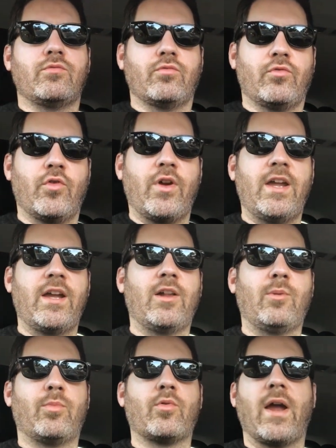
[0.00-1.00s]

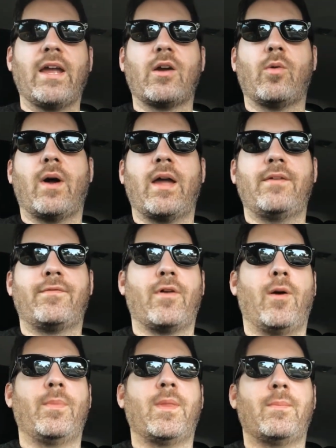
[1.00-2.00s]
real breakaway
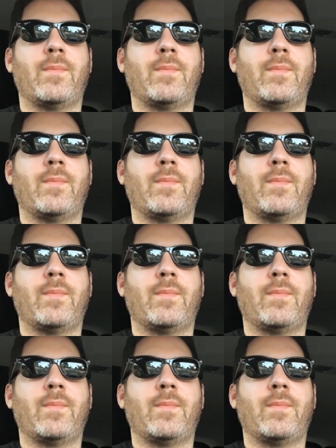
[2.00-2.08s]
from the